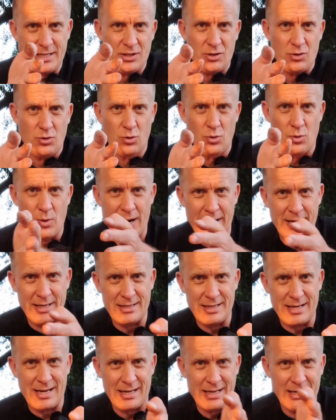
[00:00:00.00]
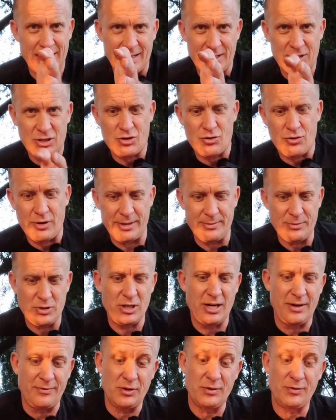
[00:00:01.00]
It's always at an extreme
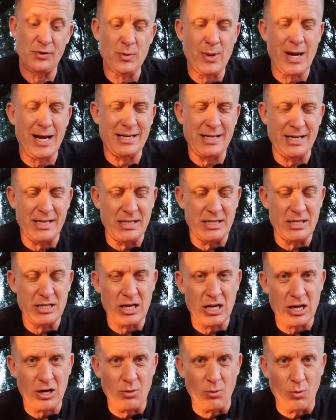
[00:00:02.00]
shift. If you add in dirt,